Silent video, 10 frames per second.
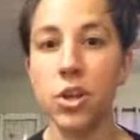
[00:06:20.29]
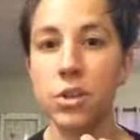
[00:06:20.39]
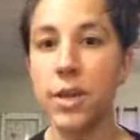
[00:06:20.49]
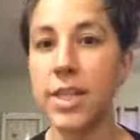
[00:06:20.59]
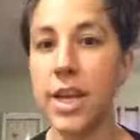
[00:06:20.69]

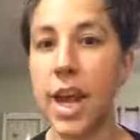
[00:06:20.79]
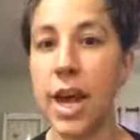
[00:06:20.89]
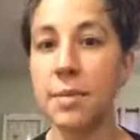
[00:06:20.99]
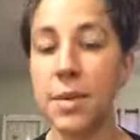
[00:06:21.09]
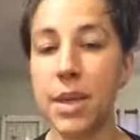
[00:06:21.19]
So I did
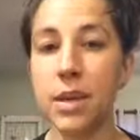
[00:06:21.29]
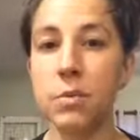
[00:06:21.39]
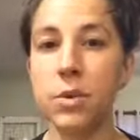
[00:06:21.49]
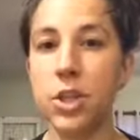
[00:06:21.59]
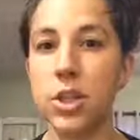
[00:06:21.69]

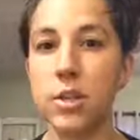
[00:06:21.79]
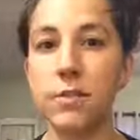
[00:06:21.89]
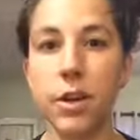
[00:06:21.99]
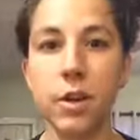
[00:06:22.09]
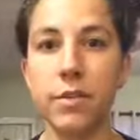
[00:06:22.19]
AIP, which is
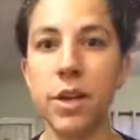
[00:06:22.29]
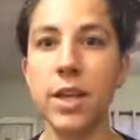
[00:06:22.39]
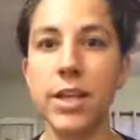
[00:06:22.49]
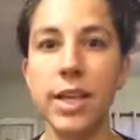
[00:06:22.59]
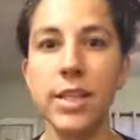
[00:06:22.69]
very, very
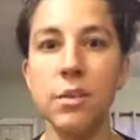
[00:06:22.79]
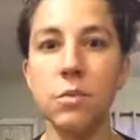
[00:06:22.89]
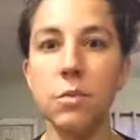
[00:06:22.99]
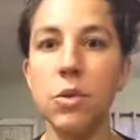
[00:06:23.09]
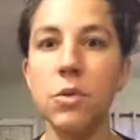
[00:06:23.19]
intense. It
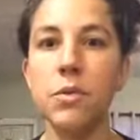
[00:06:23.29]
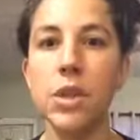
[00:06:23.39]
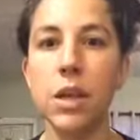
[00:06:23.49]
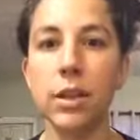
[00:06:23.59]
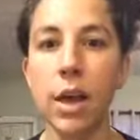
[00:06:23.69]

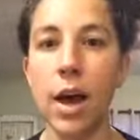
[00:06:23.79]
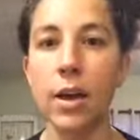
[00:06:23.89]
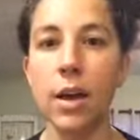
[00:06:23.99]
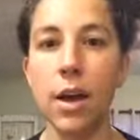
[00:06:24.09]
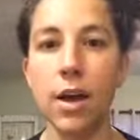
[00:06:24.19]
removes a
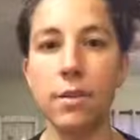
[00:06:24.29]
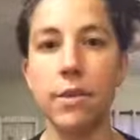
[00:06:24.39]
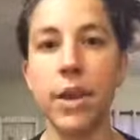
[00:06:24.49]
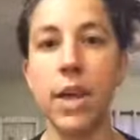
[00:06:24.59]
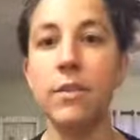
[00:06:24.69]
lot of
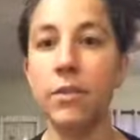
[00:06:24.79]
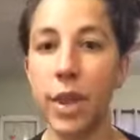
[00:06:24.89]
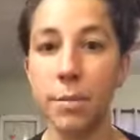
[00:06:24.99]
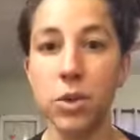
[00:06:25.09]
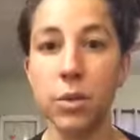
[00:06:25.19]
like
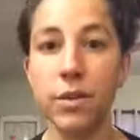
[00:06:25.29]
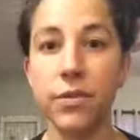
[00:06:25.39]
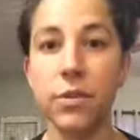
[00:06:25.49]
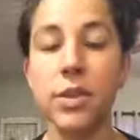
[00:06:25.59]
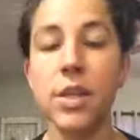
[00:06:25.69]
inflammatory
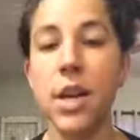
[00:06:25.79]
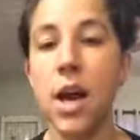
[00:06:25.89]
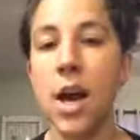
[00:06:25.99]
foods.